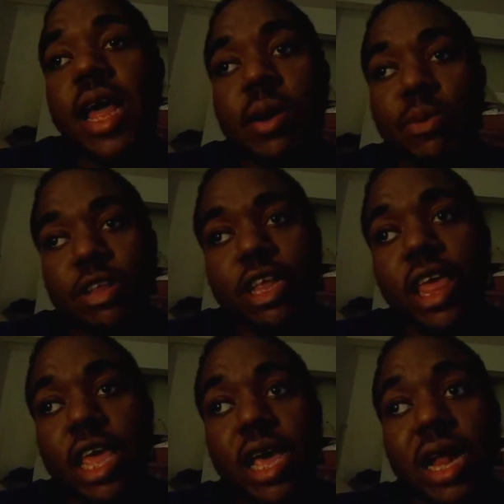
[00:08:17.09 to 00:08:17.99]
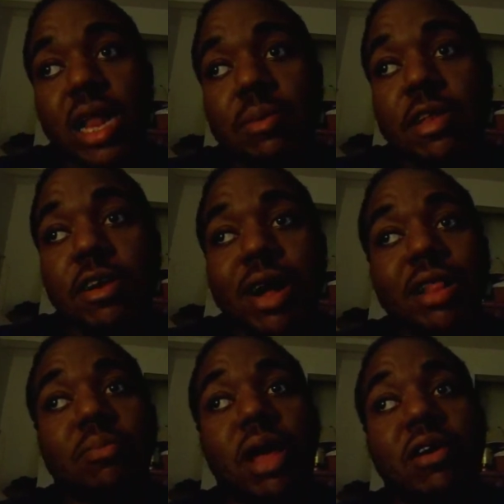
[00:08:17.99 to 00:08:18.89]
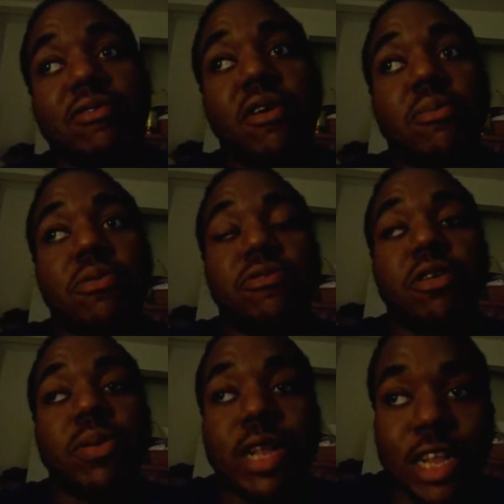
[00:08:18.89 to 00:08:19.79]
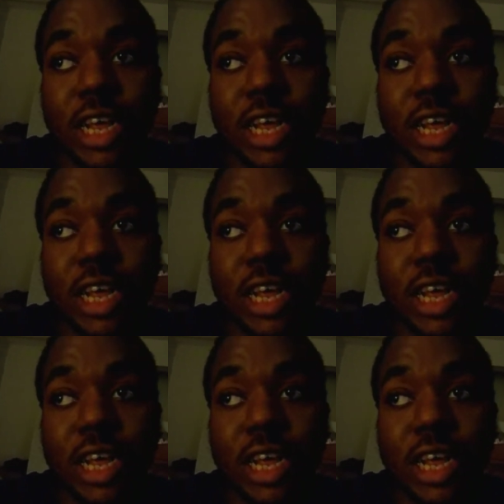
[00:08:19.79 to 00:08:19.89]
And once again, y'all let me know how the microphone performance